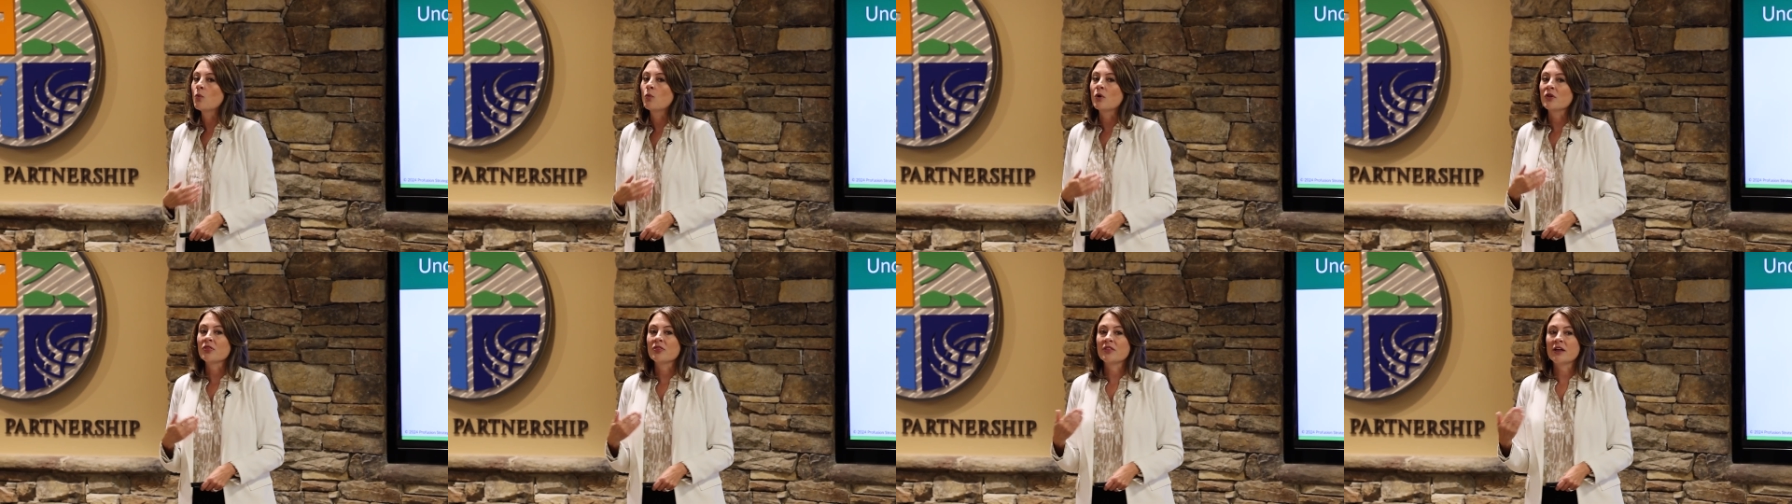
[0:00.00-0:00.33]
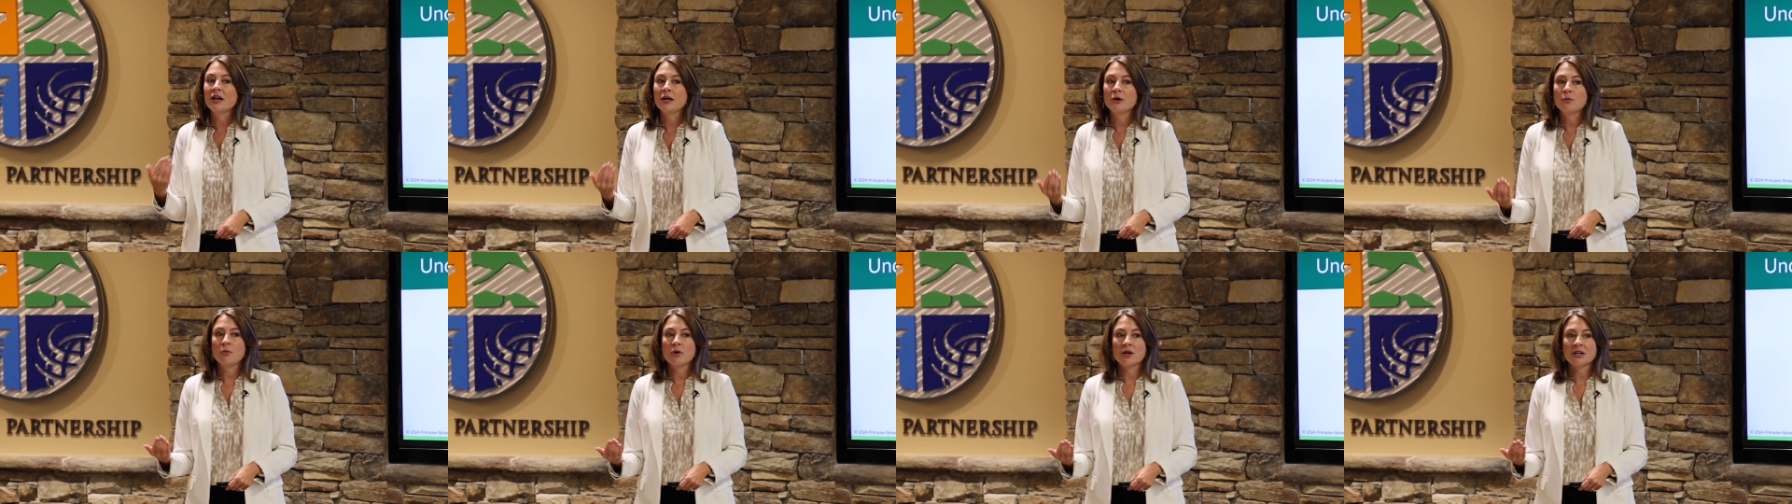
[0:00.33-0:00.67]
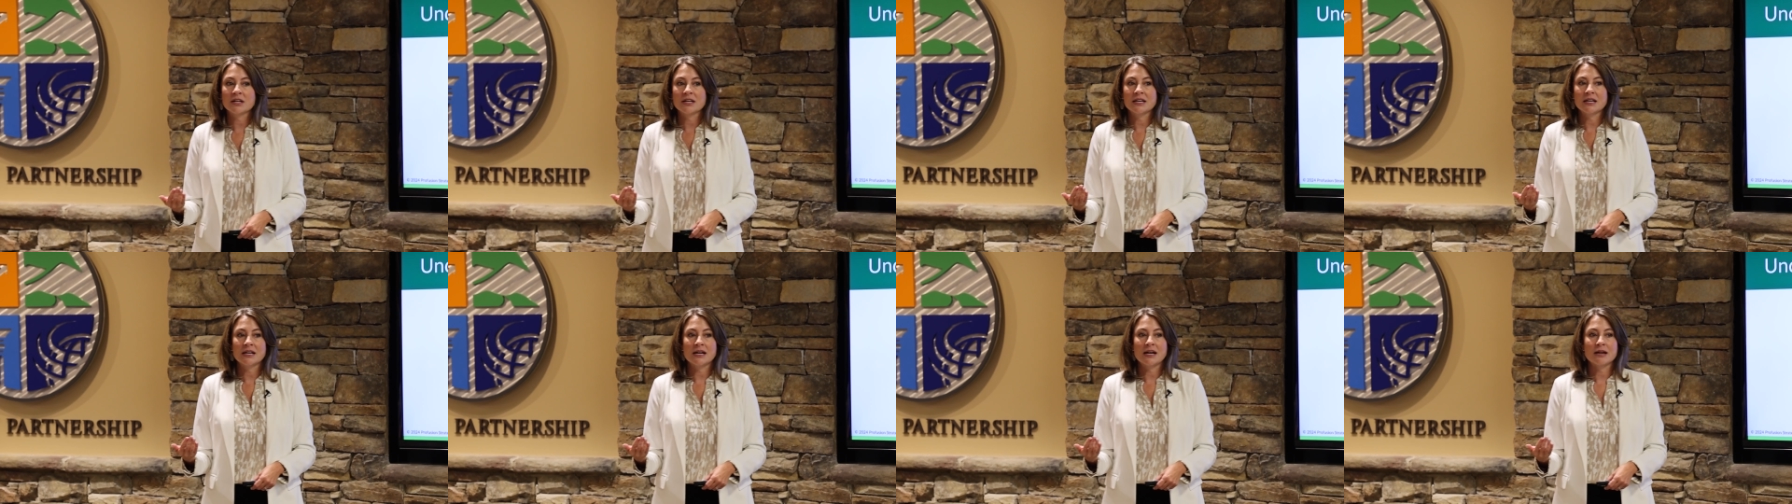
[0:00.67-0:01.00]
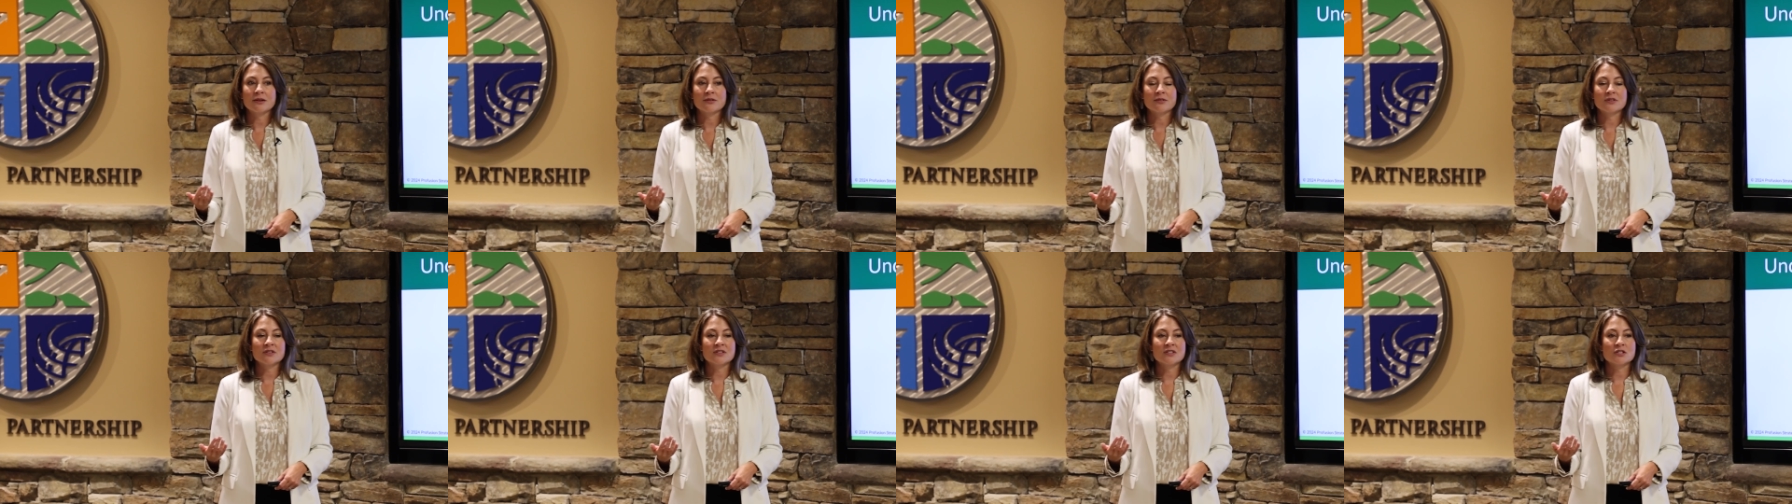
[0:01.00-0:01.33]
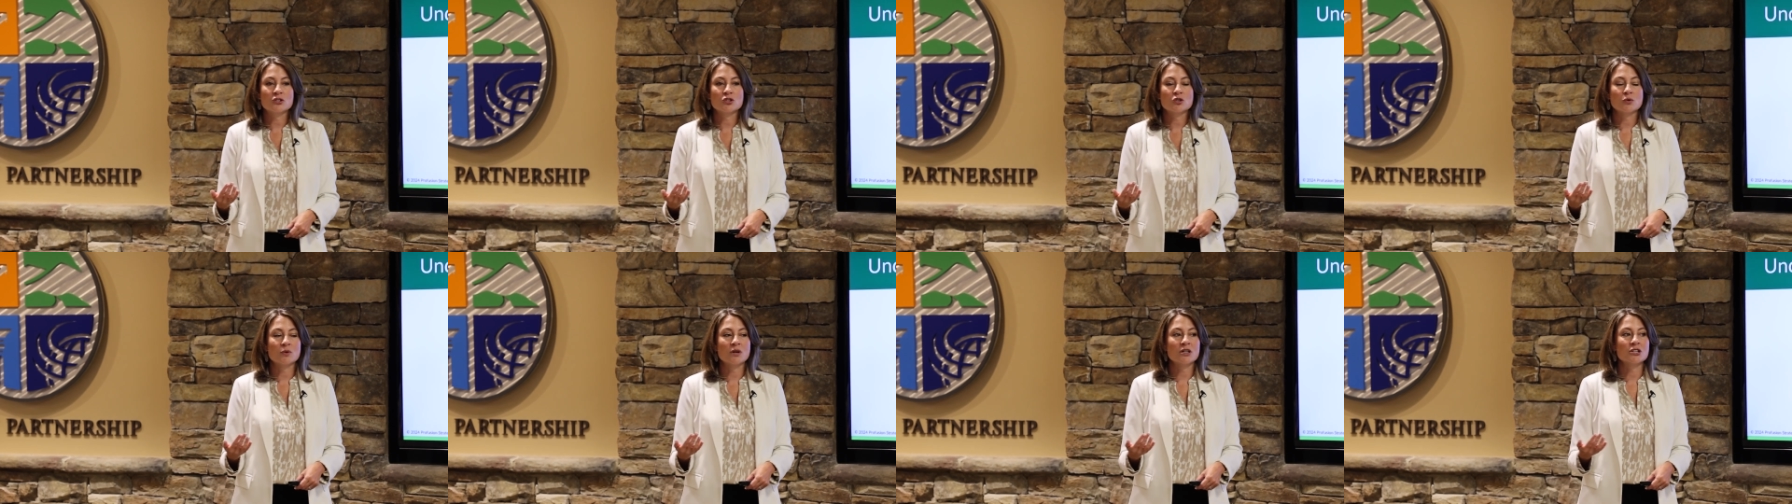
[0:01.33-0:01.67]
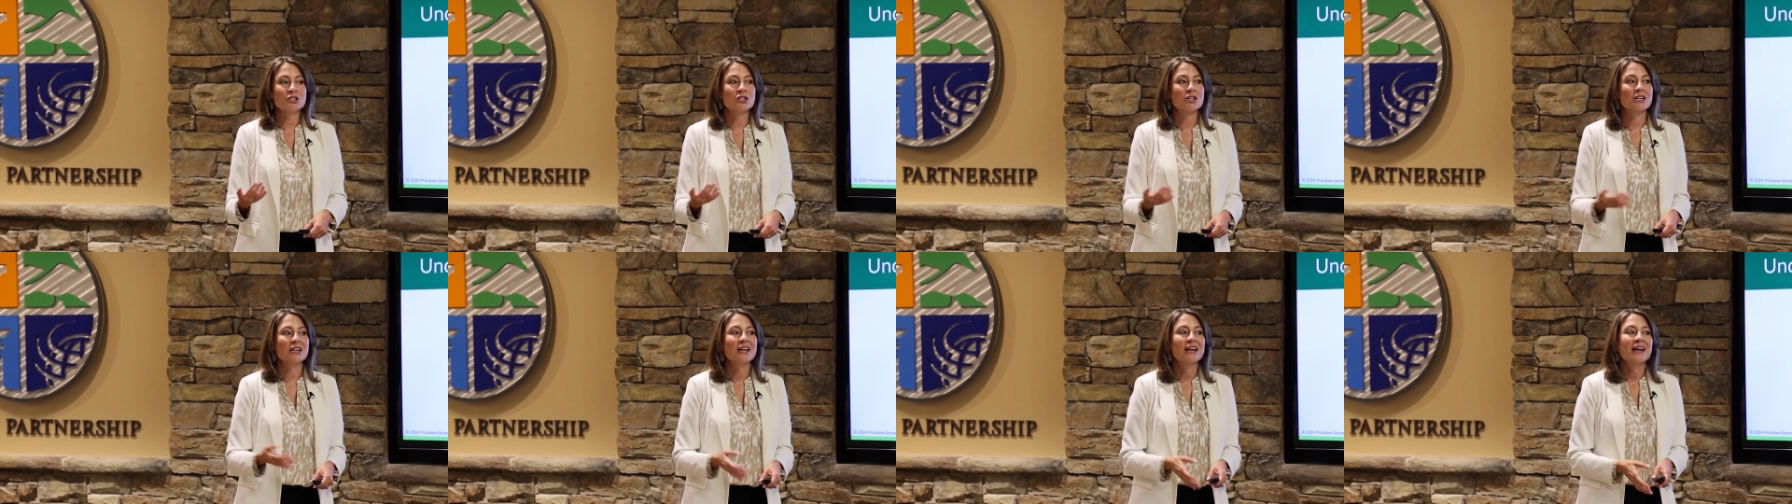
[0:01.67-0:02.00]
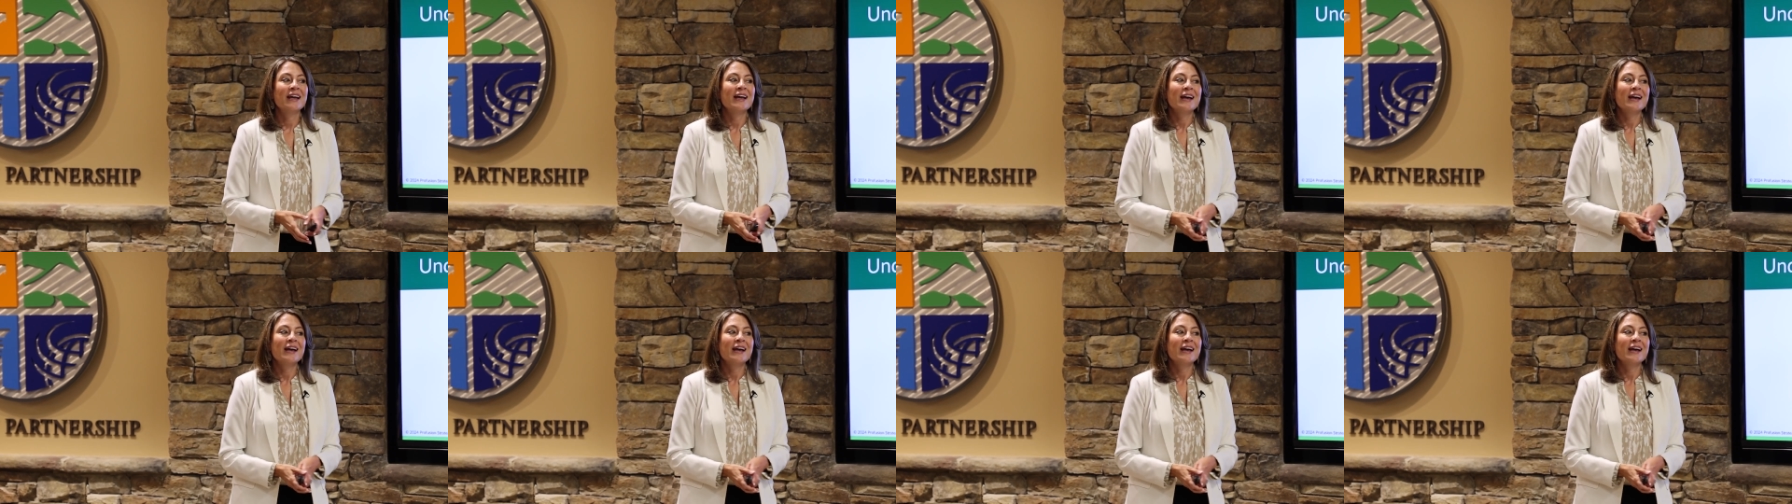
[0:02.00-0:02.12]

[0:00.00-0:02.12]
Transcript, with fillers: what they want to get out of the situation.